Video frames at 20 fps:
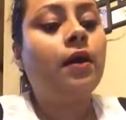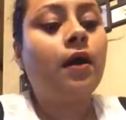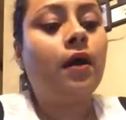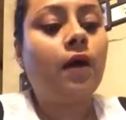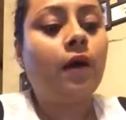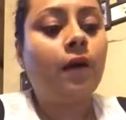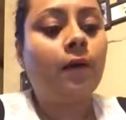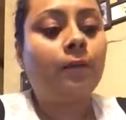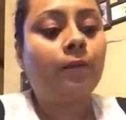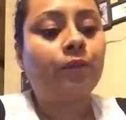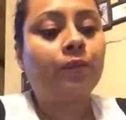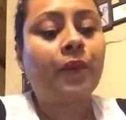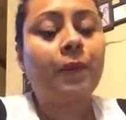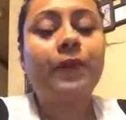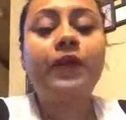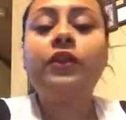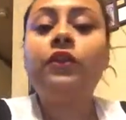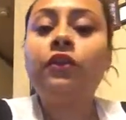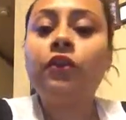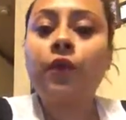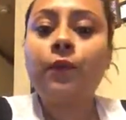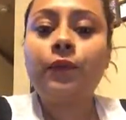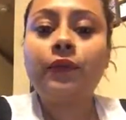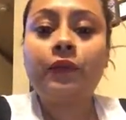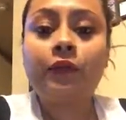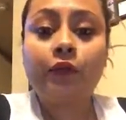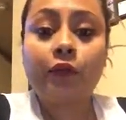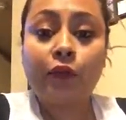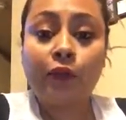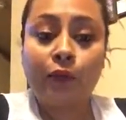I'm going to start
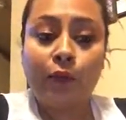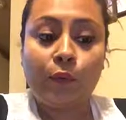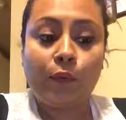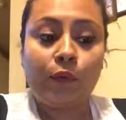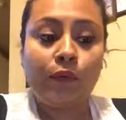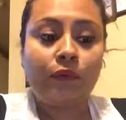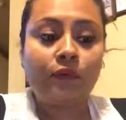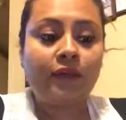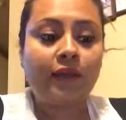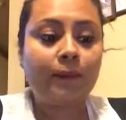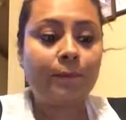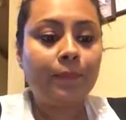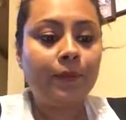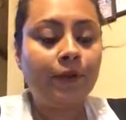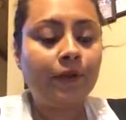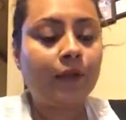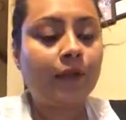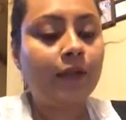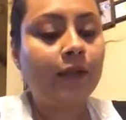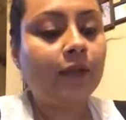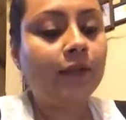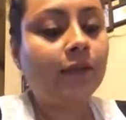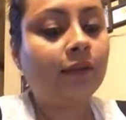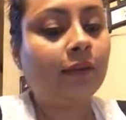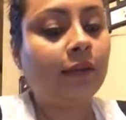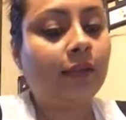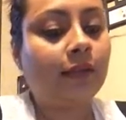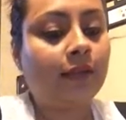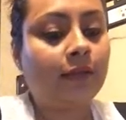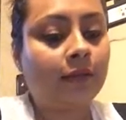with the colonial time periods.
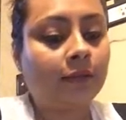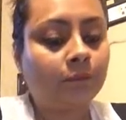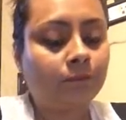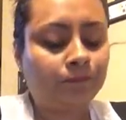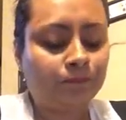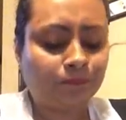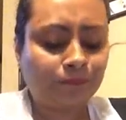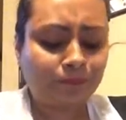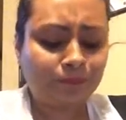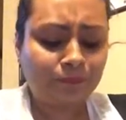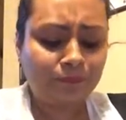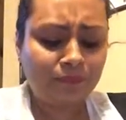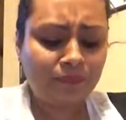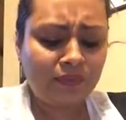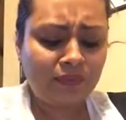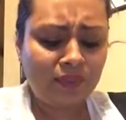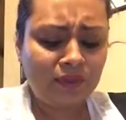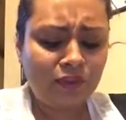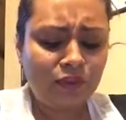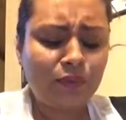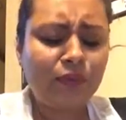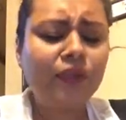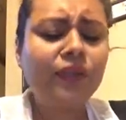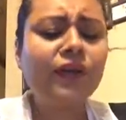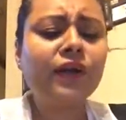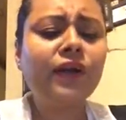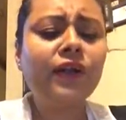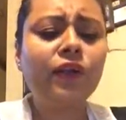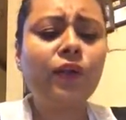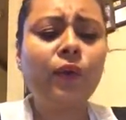And during
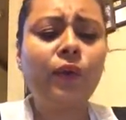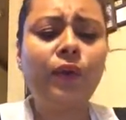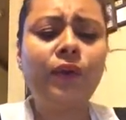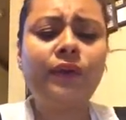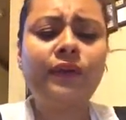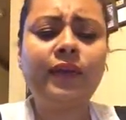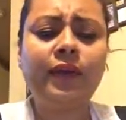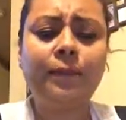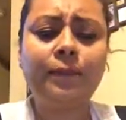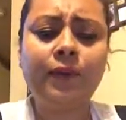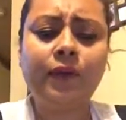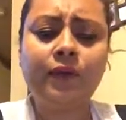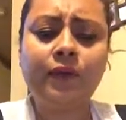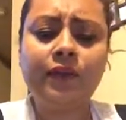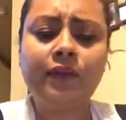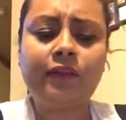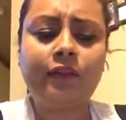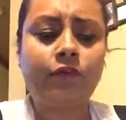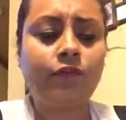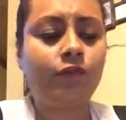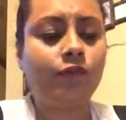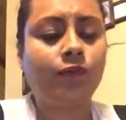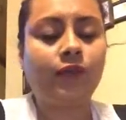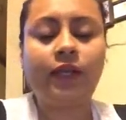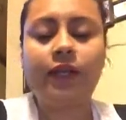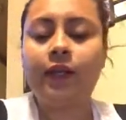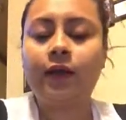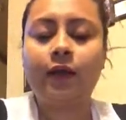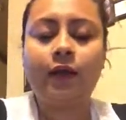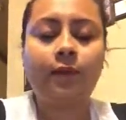the colonial time periods, there was
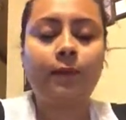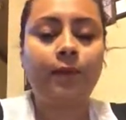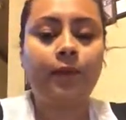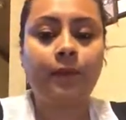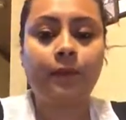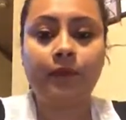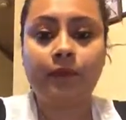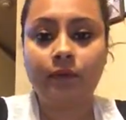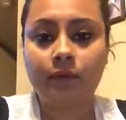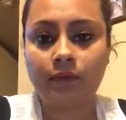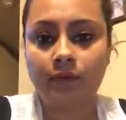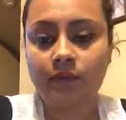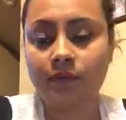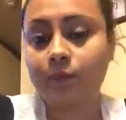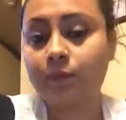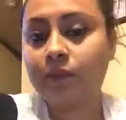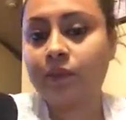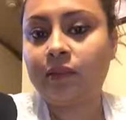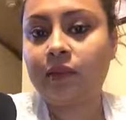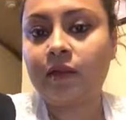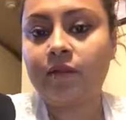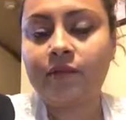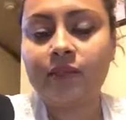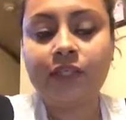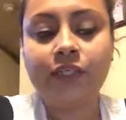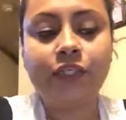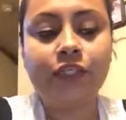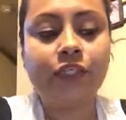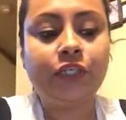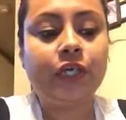really not a public system
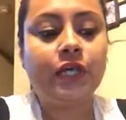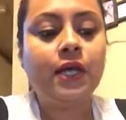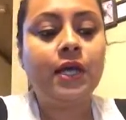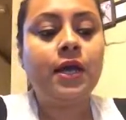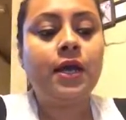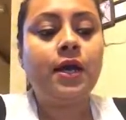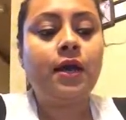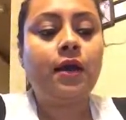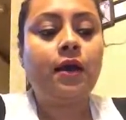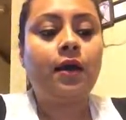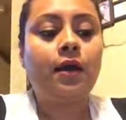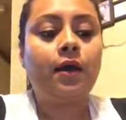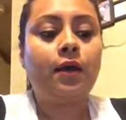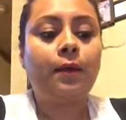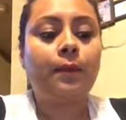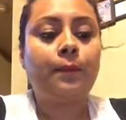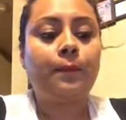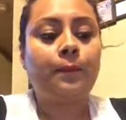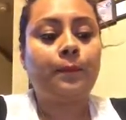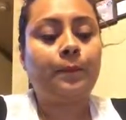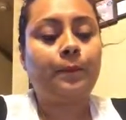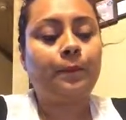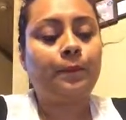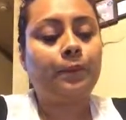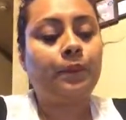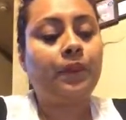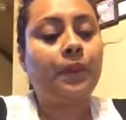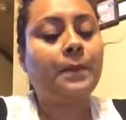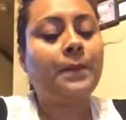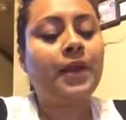established.
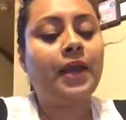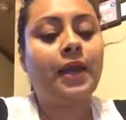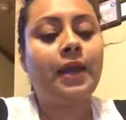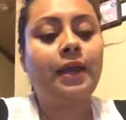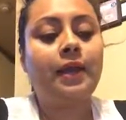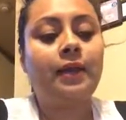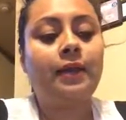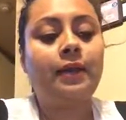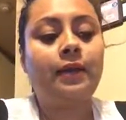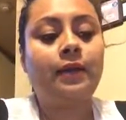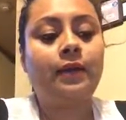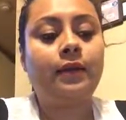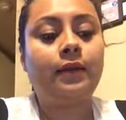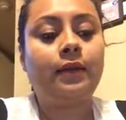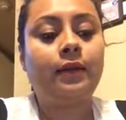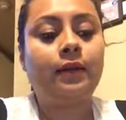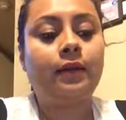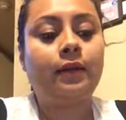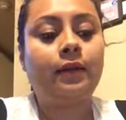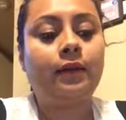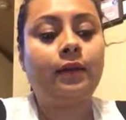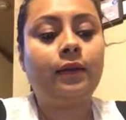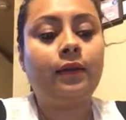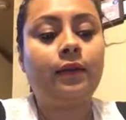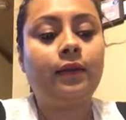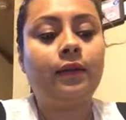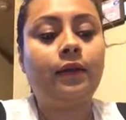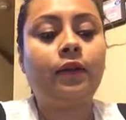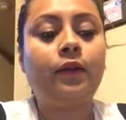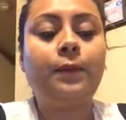And
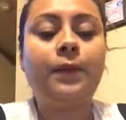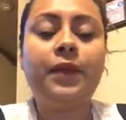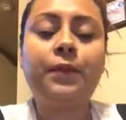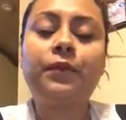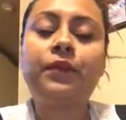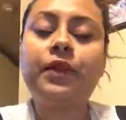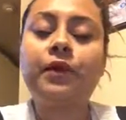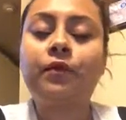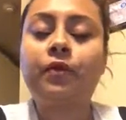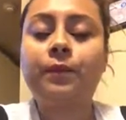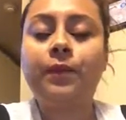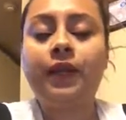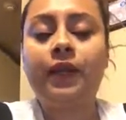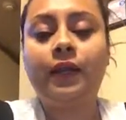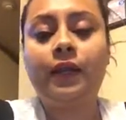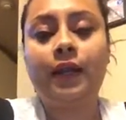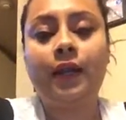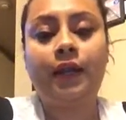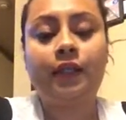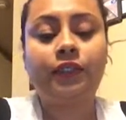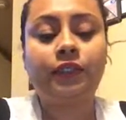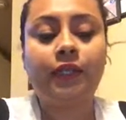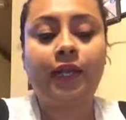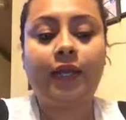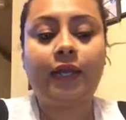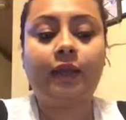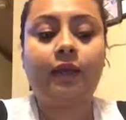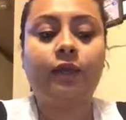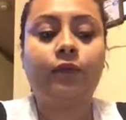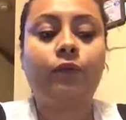the people that were being
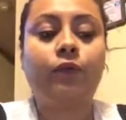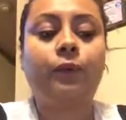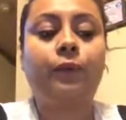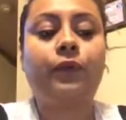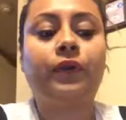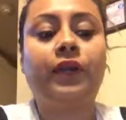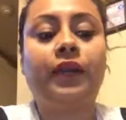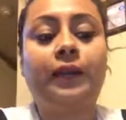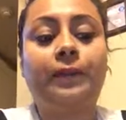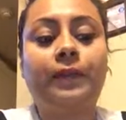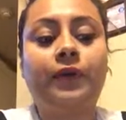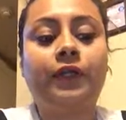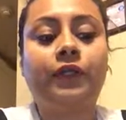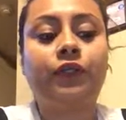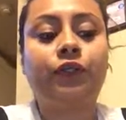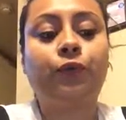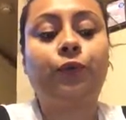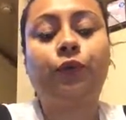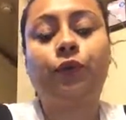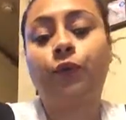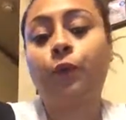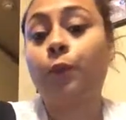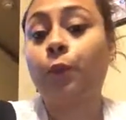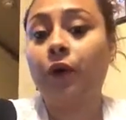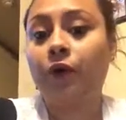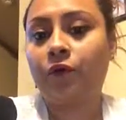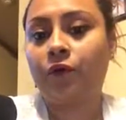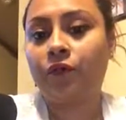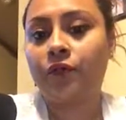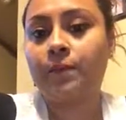educated were pretty much
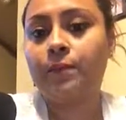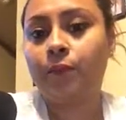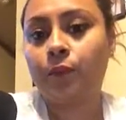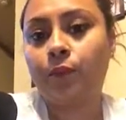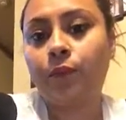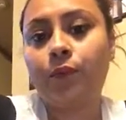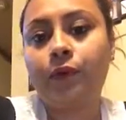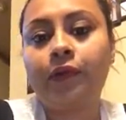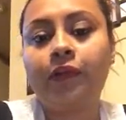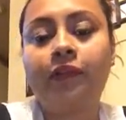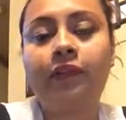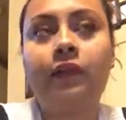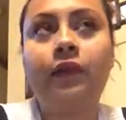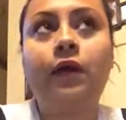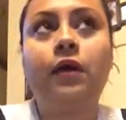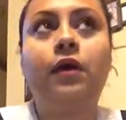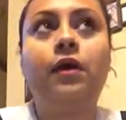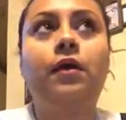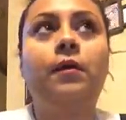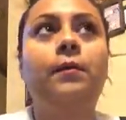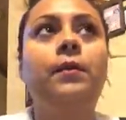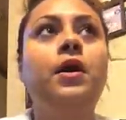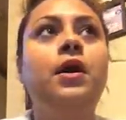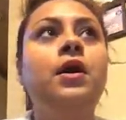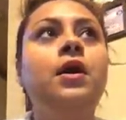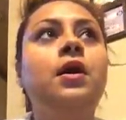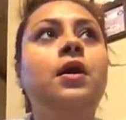wealthy boys. And